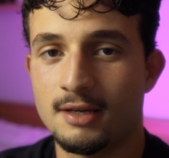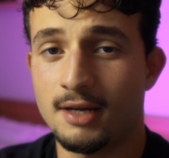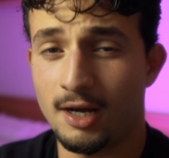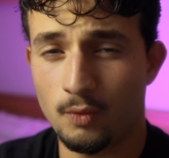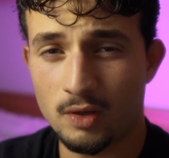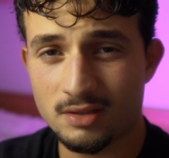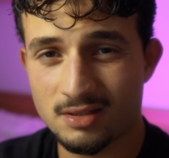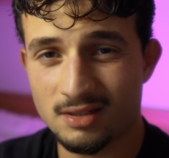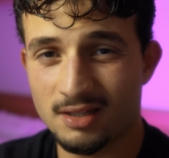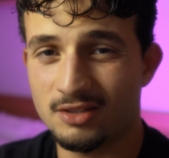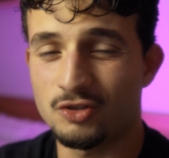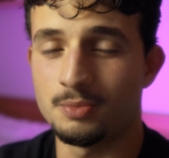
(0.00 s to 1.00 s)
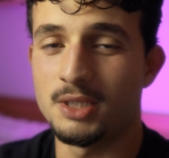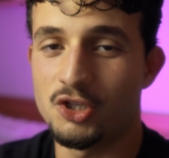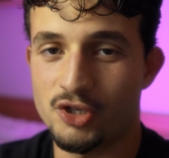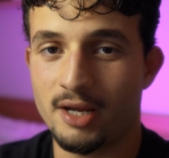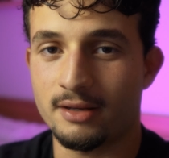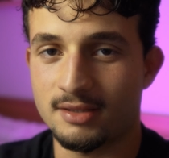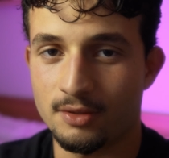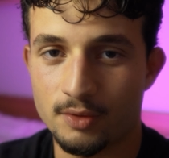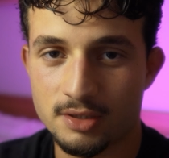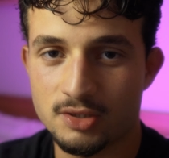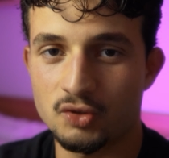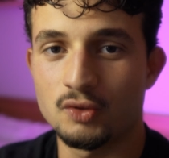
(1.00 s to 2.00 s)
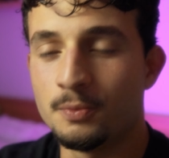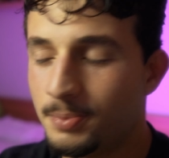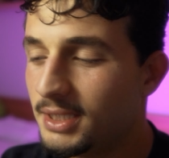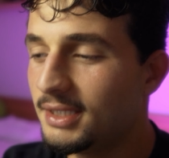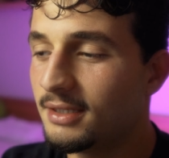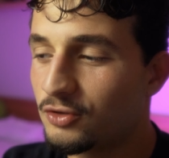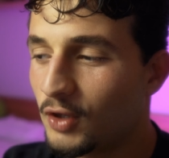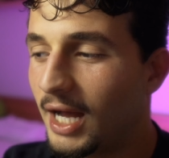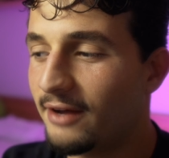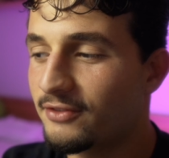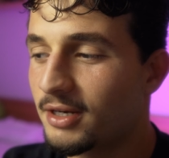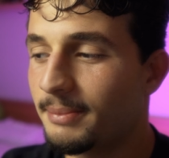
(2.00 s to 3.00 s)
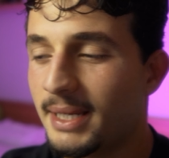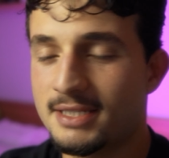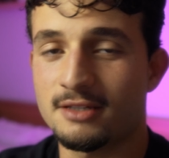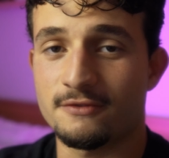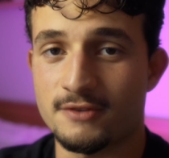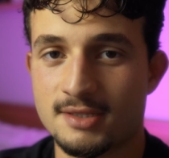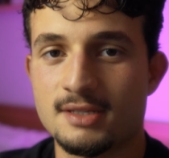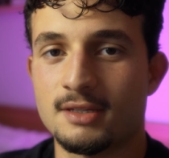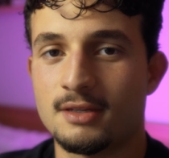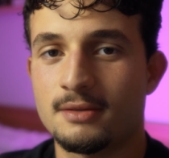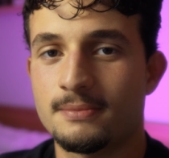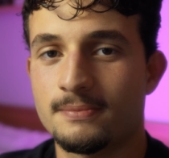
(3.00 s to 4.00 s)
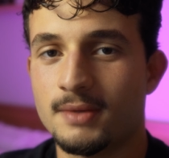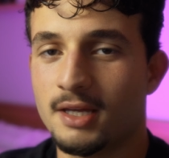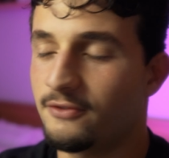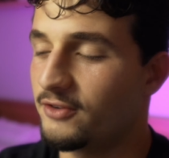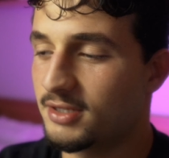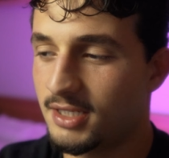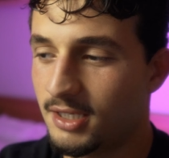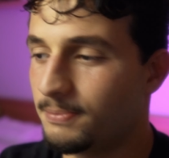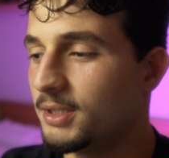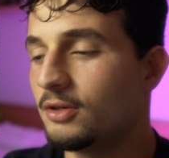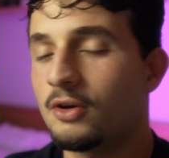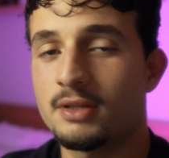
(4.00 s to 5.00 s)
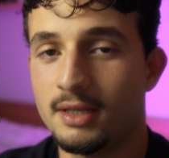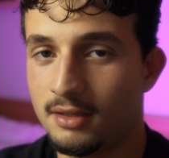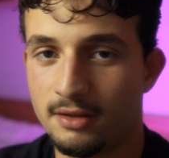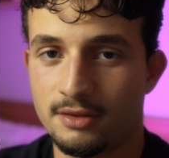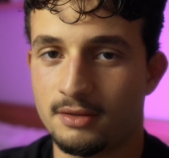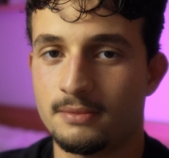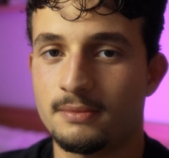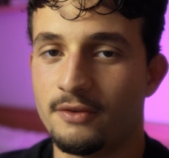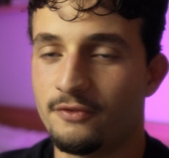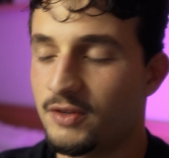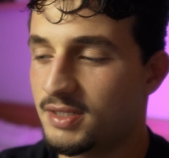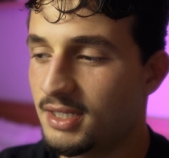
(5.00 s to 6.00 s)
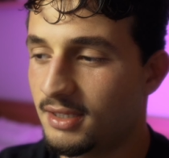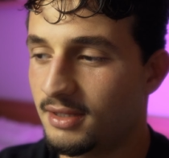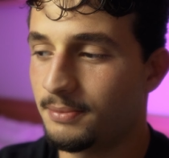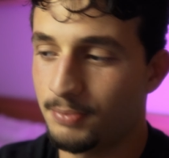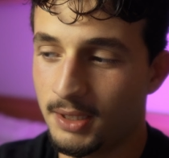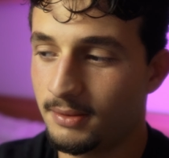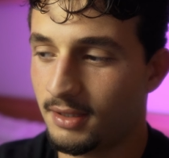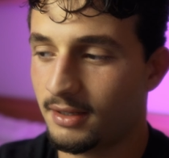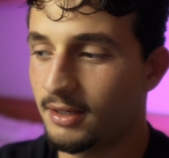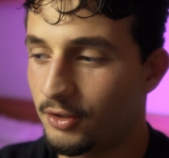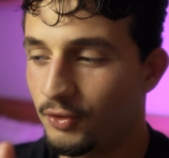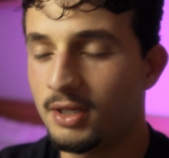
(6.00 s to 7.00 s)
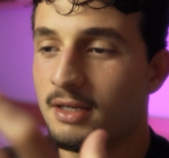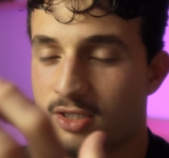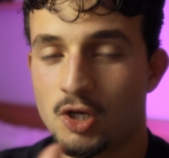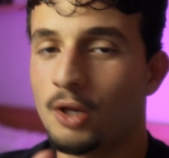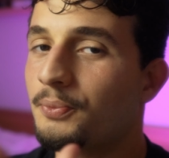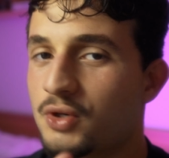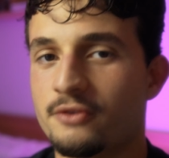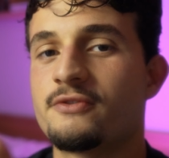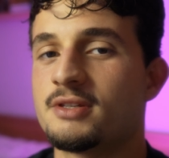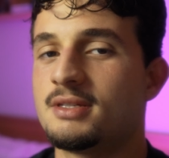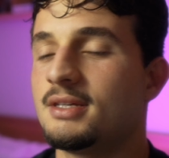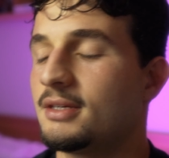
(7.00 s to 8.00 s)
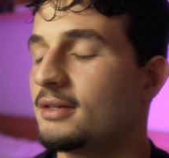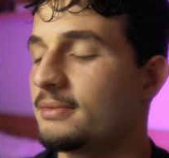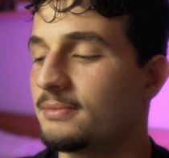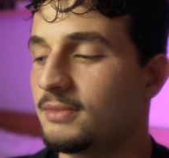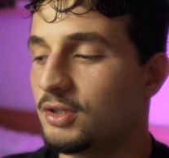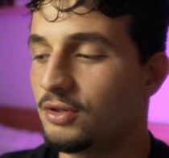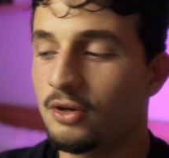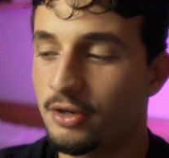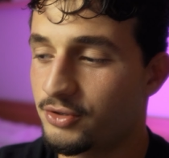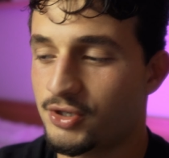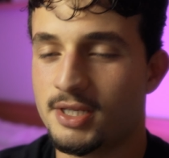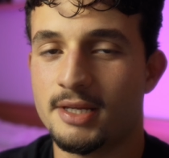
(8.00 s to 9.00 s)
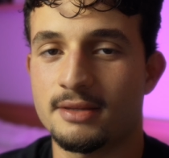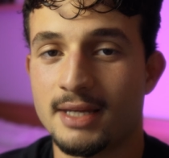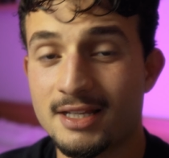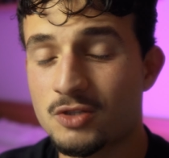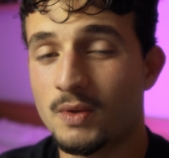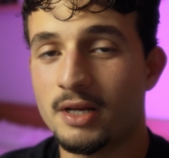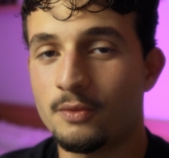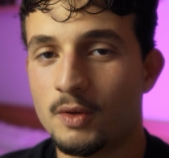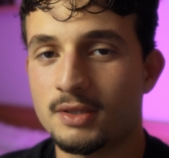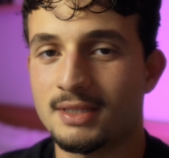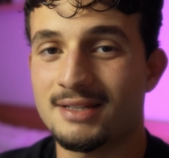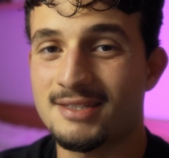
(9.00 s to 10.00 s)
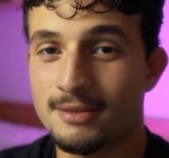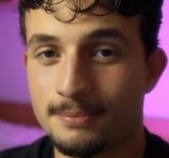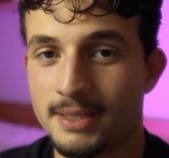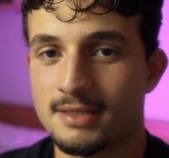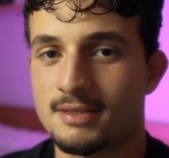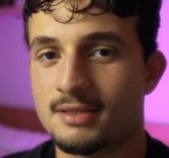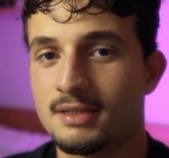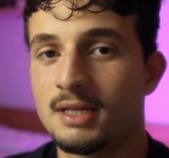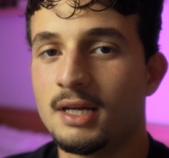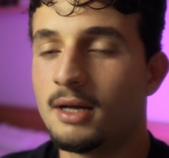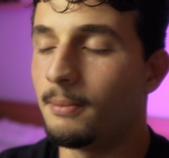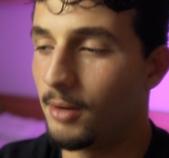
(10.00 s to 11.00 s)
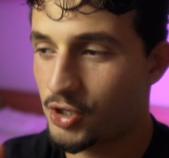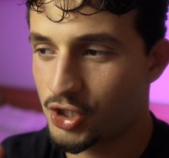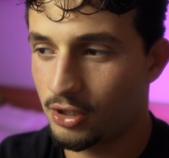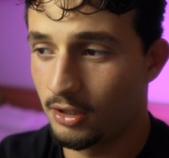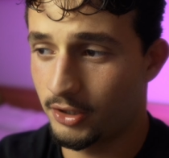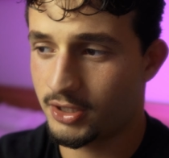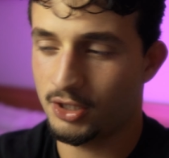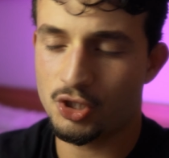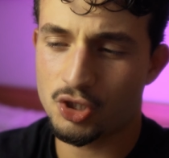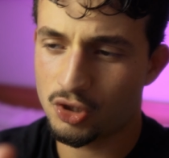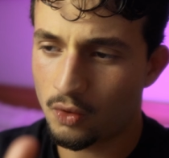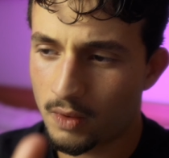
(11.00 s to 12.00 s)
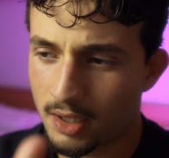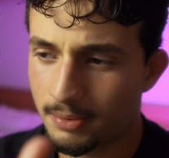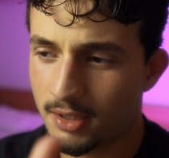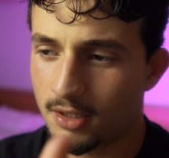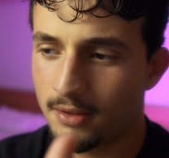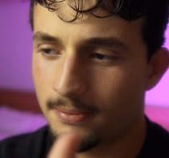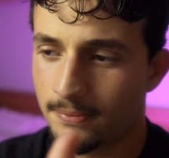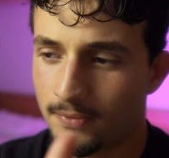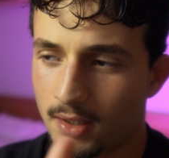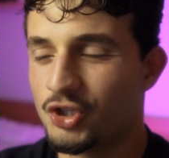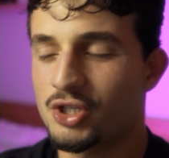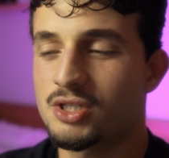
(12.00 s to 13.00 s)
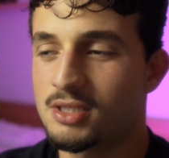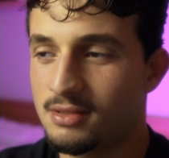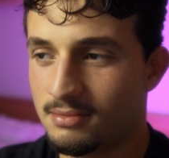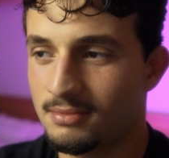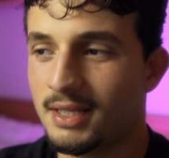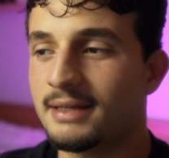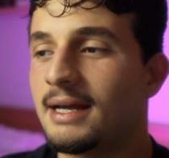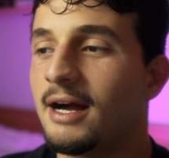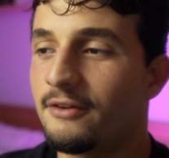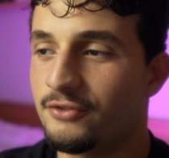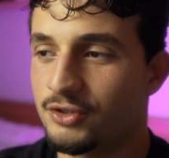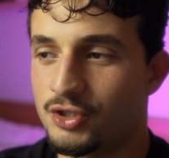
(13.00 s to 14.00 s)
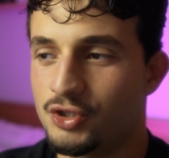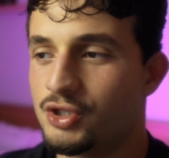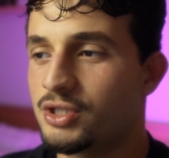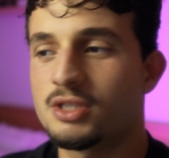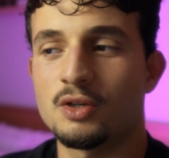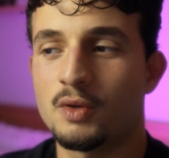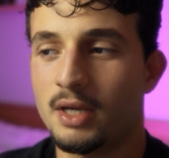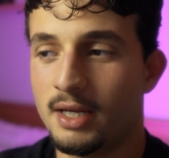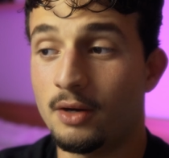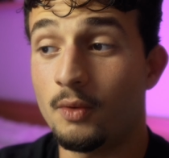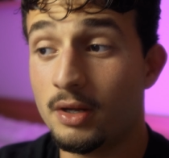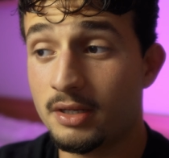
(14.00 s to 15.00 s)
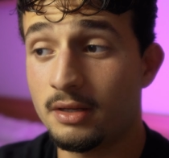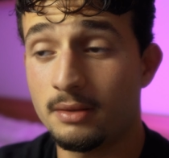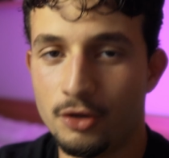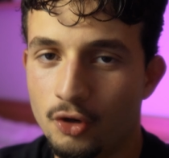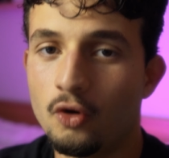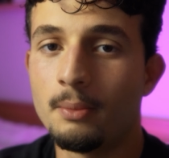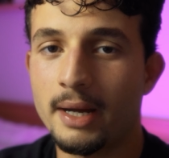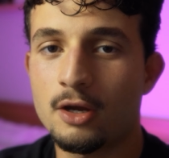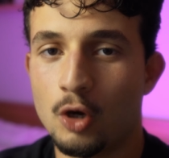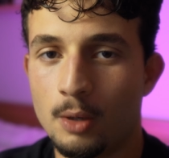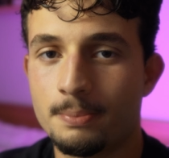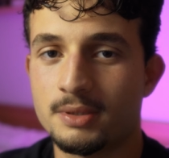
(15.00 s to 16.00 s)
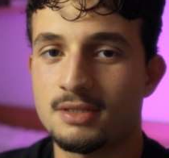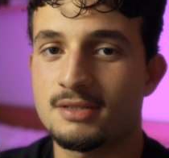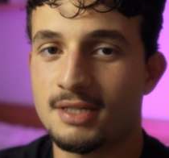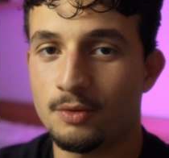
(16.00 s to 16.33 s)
I want to be jacked. I want to have an amazing physique. A physique beyond anything. A physique like a Greek sculpture physique. You don't understand. That's what I want. That's the best. Martial arts, I just don't want to become just like average, just okay. I want to know my competence.